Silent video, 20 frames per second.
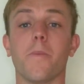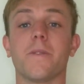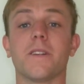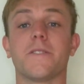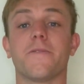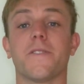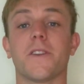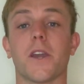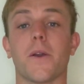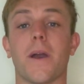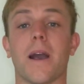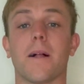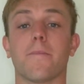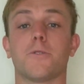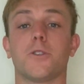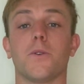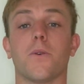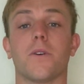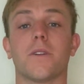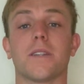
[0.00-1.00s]
this video helps
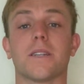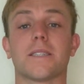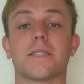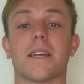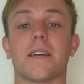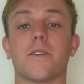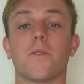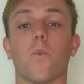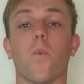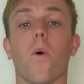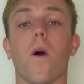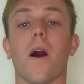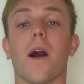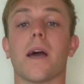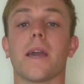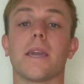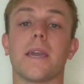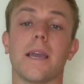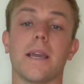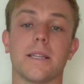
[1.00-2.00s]
you understand
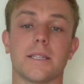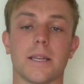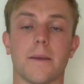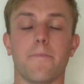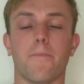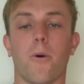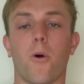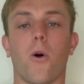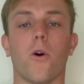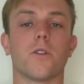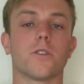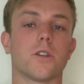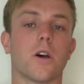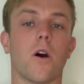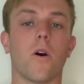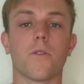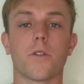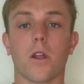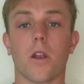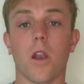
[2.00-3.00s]
why it's important to
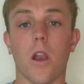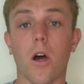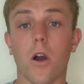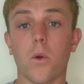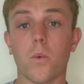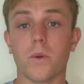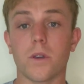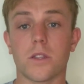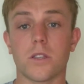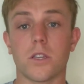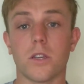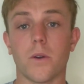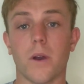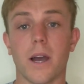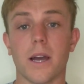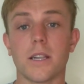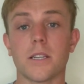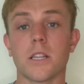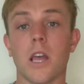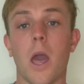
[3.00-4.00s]
hold on long with two
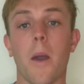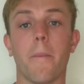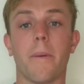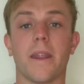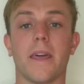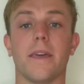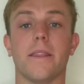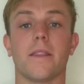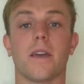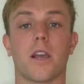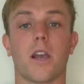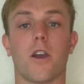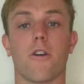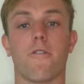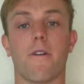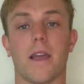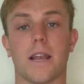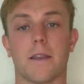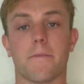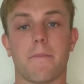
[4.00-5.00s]
hands, but in the
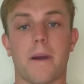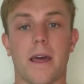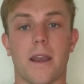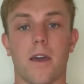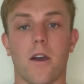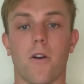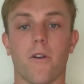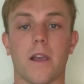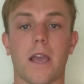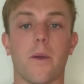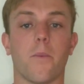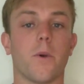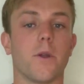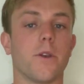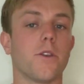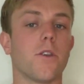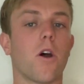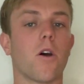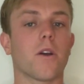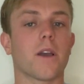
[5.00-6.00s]
correct manner. Okay, we're
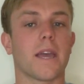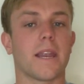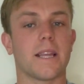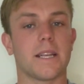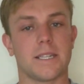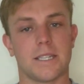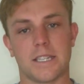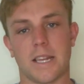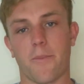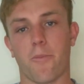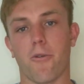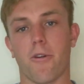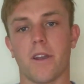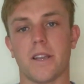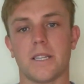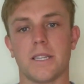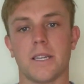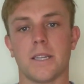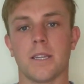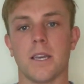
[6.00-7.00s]
not getting
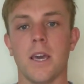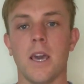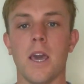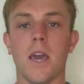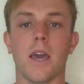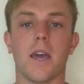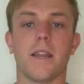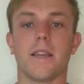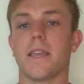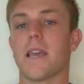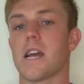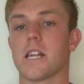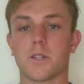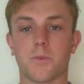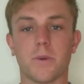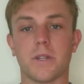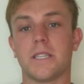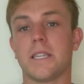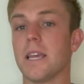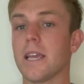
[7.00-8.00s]
separated, and yes,
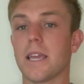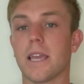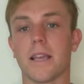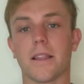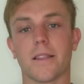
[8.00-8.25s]
we're ticking